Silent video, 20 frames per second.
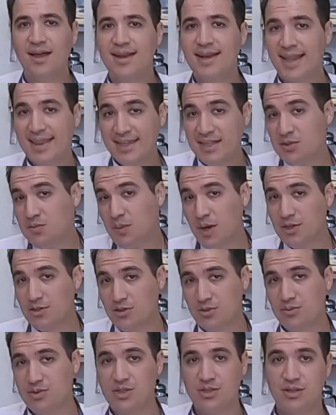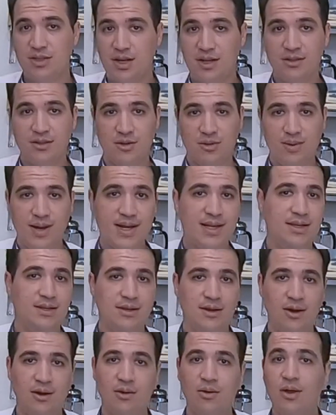Now these mushrooms are done, they're ready to
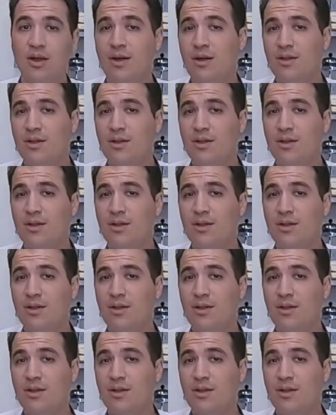go.